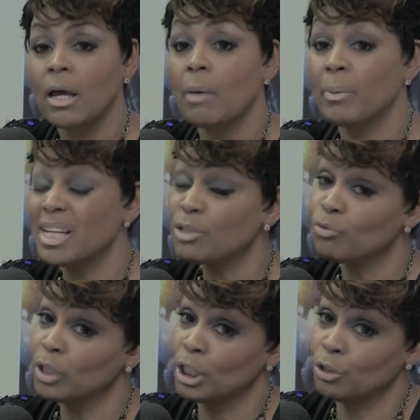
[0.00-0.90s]
but it's
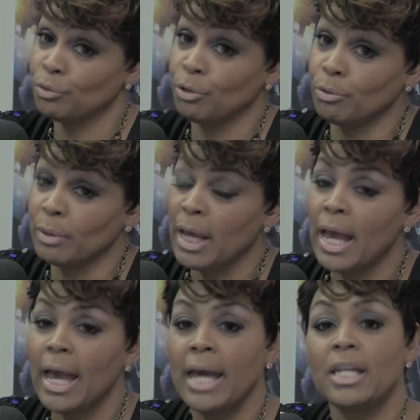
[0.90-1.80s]
really true.
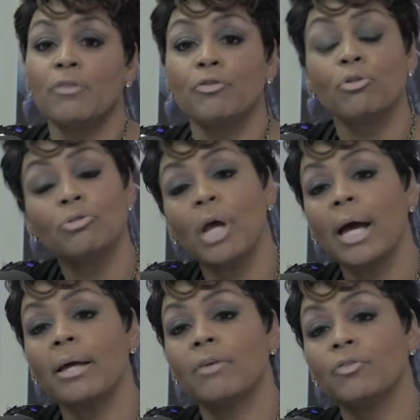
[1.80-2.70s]
And if
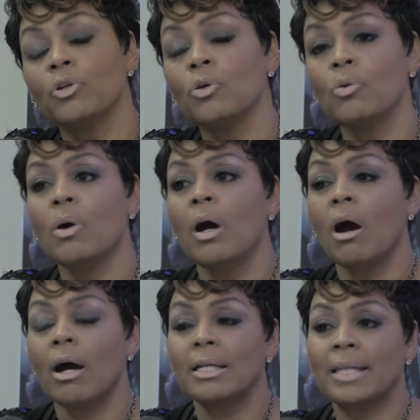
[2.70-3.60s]
you
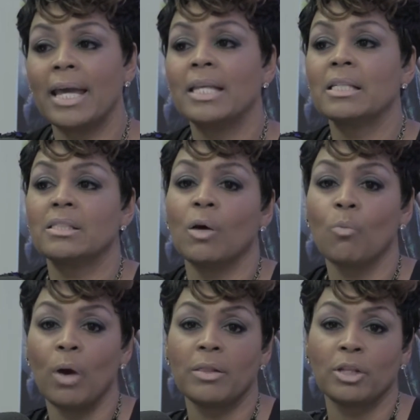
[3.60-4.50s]
are dating
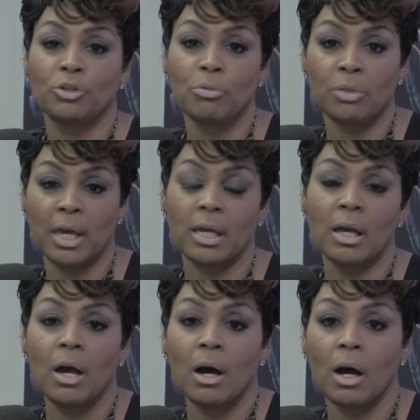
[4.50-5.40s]
someone that you think,
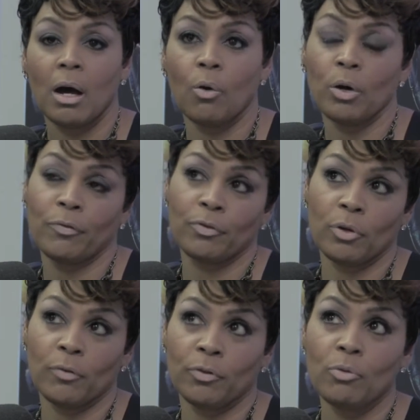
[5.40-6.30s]
or if
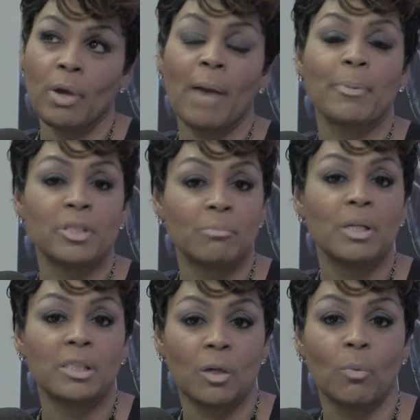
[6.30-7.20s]
you happen to
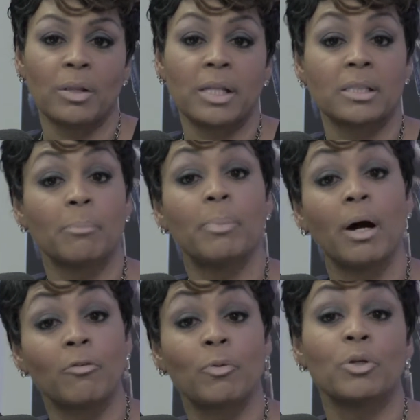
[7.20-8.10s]
meet someone that's
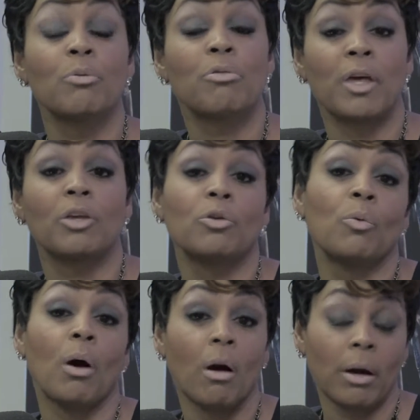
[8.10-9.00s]
above where you think
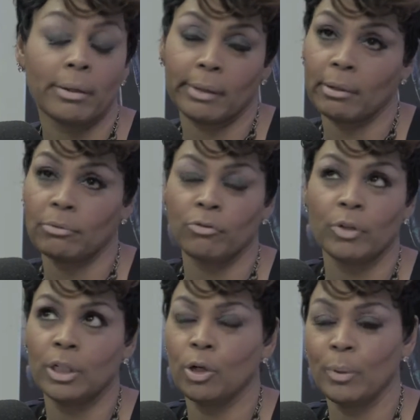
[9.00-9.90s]
you are, I don't
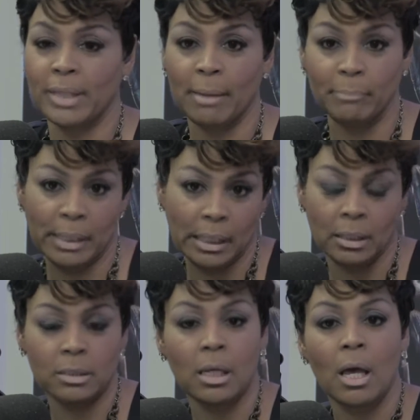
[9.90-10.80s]
really know what that means,